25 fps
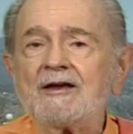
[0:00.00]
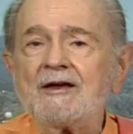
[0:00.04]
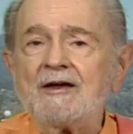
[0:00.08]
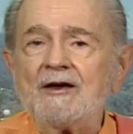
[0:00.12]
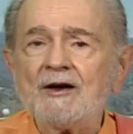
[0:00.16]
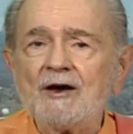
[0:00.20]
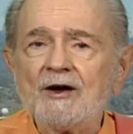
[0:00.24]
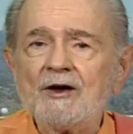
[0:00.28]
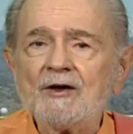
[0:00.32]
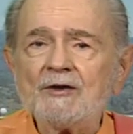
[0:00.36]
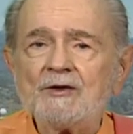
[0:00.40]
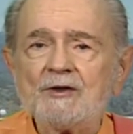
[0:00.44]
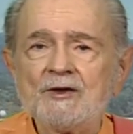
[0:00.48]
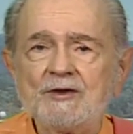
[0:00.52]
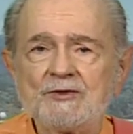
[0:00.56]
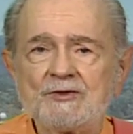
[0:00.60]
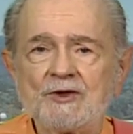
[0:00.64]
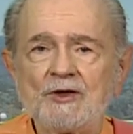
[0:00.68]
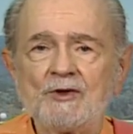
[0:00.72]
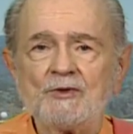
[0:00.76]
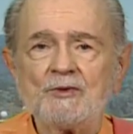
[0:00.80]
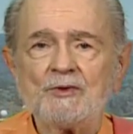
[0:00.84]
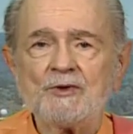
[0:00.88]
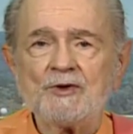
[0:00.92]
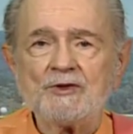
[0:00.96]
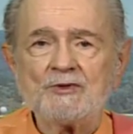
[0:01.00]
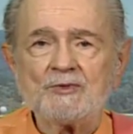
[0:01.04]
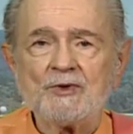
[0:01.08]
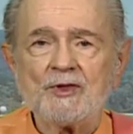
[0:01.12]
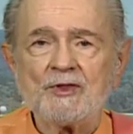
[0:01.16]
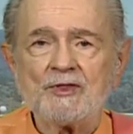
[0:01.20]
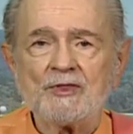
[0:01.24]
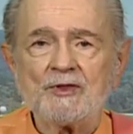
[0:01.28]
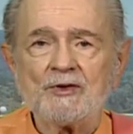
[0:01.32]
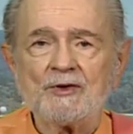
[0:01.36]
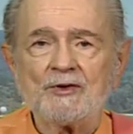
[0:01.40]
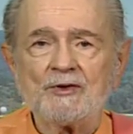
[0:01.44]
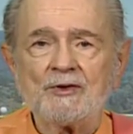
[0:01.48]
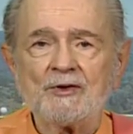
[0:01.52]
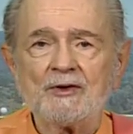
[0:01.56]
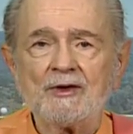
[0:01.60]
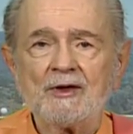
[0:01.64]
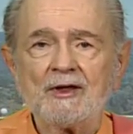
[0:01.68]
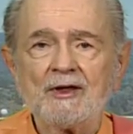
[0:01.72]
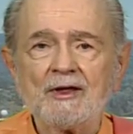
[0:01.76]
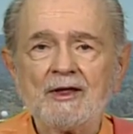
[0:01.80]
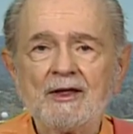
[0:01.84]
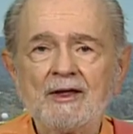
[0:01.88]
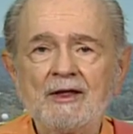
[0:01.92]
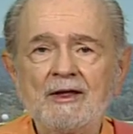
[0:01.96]
God is always with you.
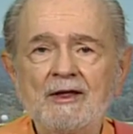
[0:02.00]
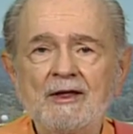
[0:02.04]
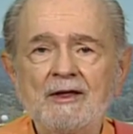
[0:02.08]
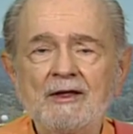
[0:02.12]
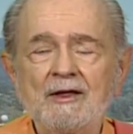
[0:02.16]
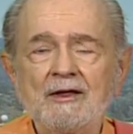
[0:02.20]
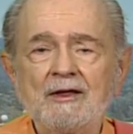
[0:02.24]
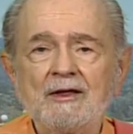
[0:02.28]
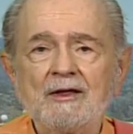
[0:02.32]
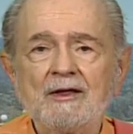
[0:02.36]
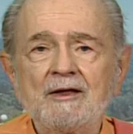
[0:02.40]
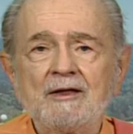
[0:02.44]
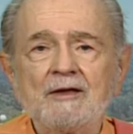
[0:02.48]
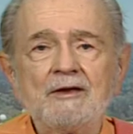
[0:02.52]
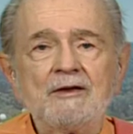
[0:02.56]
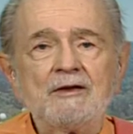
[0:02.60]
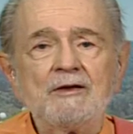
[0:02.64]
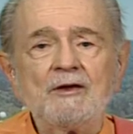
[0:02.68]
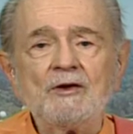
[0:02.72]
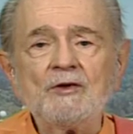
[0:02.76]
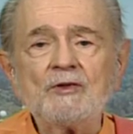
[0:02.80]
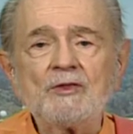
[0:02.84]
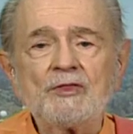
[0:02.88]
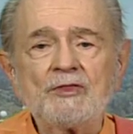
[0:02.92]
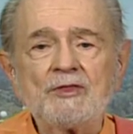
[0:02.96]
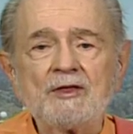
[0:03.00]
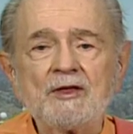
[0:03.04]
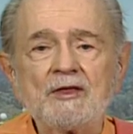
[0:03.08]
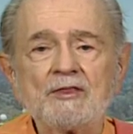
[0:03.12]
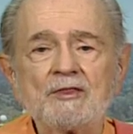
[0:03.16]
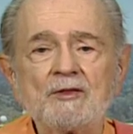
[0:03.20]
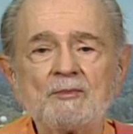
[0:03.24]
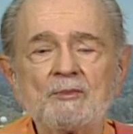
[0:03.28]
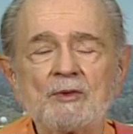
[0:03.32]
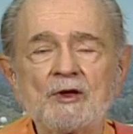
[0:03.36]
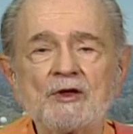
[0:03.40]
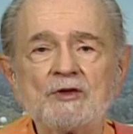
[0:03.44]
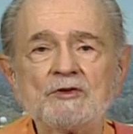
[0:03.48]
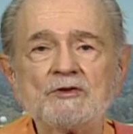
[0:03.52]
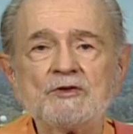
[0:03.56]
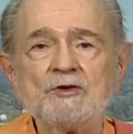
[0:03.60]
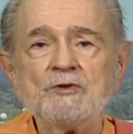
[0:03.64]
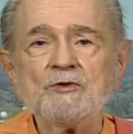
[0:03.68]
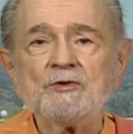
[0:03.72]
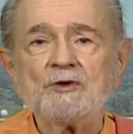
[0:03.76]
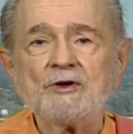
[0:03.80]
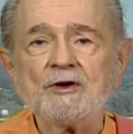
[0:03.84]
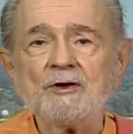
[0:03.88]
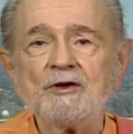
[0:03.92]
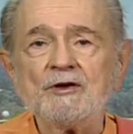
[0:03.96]
Don't think that because you
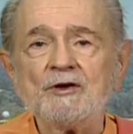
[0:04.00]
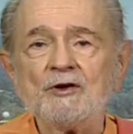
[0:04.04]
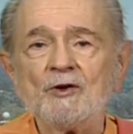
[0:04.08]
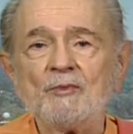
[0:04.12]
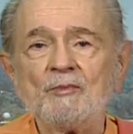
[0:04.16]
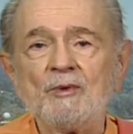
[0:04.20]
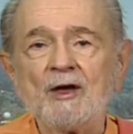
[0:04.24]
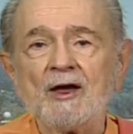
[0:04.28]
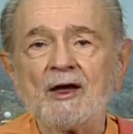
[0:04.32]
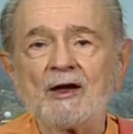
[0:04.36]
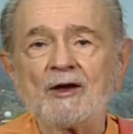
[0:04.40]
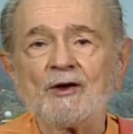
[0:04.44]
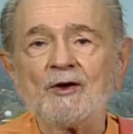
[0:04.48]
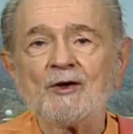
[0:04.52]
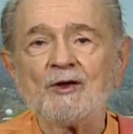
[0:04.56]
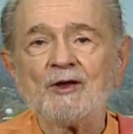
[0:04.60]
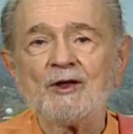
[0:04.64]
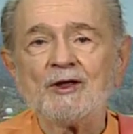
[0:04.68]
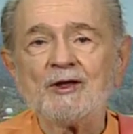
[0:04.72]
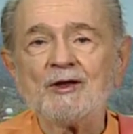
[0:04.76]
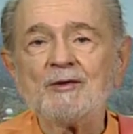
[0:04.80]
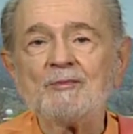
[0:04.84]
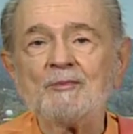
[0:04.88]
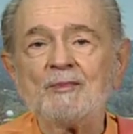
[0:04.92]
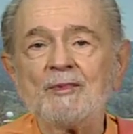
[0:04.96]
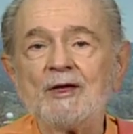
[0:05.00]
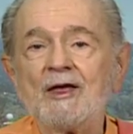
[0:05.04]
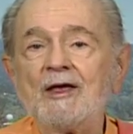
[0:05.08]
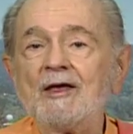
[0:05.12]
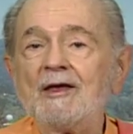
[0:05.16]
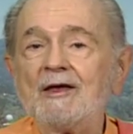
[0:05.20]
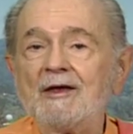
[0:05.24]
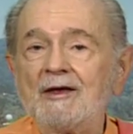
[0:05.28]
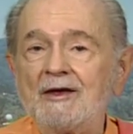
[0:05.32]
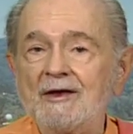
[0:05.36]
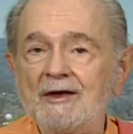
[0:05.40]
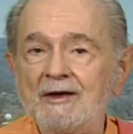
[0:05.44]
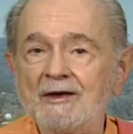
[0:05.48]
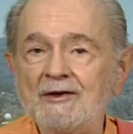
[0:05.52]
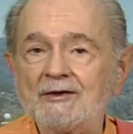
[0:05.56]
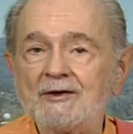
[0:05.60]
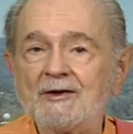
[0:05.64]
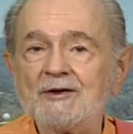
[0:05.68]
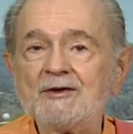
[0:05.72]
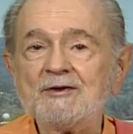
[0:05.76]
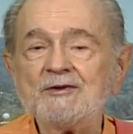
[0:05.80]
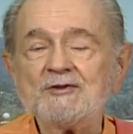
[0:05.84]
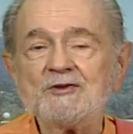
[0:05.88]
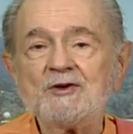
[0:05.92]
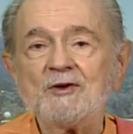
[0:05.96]
turn your back on him, he
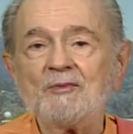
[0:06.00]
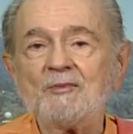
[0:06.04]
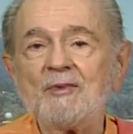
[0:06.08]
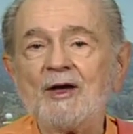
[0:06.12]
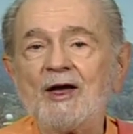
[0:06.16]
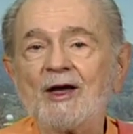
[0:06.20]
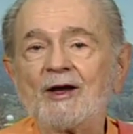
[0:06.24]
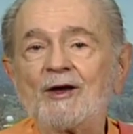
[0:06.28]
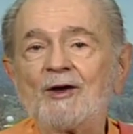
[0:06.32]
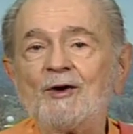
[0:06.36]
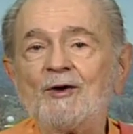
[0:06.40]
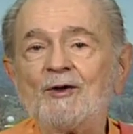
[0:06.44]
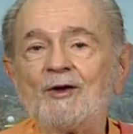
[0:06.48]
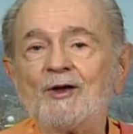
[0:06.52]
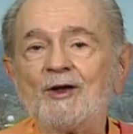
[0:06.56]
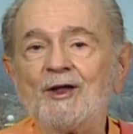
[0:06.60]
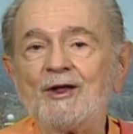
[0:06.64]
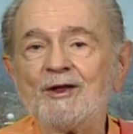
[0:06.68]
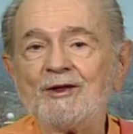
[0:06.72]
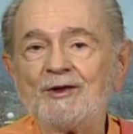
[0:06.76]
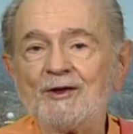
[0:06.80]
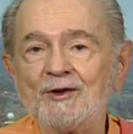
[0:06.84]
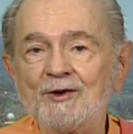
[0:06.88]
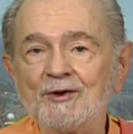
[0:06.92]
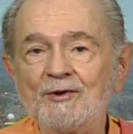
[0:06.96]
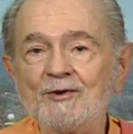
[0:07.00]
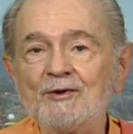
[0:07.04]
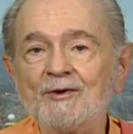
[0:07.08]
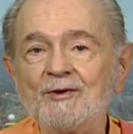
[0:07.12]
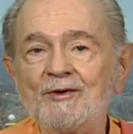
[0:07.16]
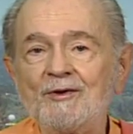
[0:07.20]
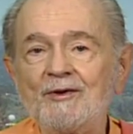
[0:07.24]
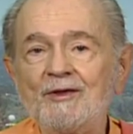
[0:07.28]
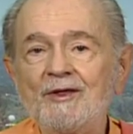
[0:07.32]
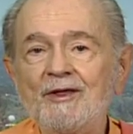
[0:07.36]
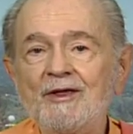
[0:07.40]
turns your back on you.